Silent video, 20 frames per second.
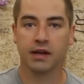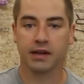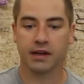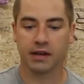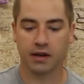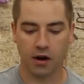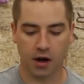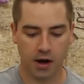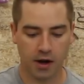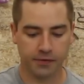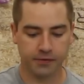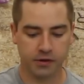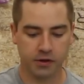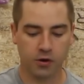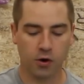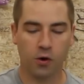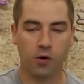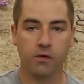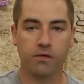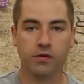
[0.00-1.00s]
can often
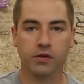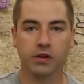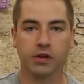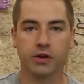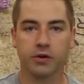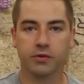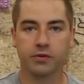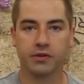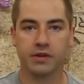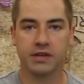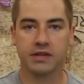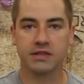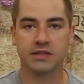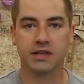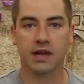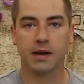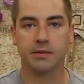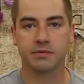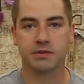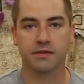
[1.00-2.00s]
overload these
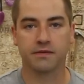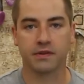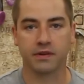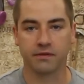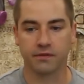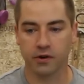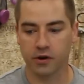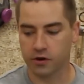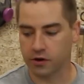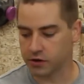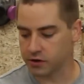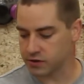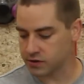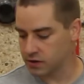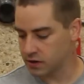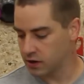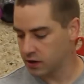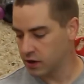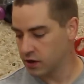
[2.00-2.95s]
types of inverters.